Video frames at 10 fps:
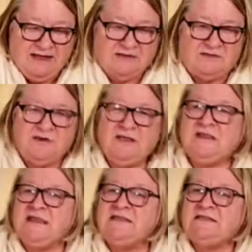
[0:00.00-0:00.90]
doing
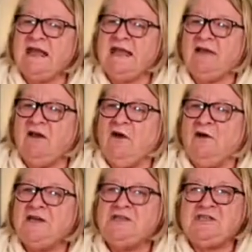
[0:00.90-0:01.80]
things like
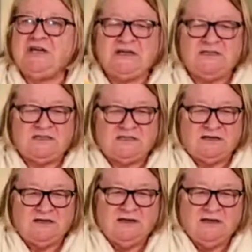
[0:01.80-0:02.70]
oranges,
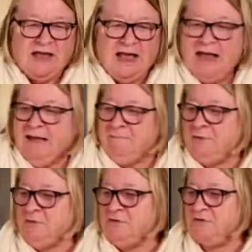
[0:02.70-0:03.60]

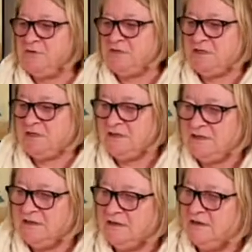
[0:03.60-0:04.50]
apples,
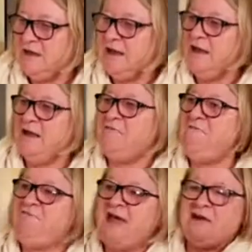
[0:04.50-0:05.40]

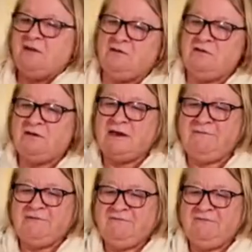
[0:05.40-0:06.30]
fennel,
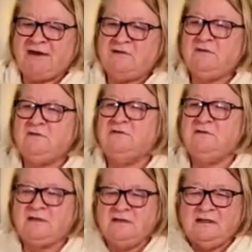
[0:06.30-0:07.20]
lovely fennel,
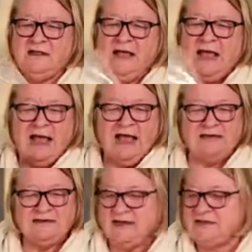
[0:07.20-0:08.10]

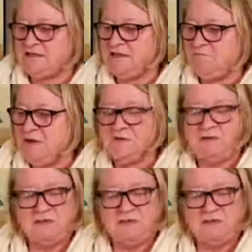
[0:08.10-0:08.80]
and it's the most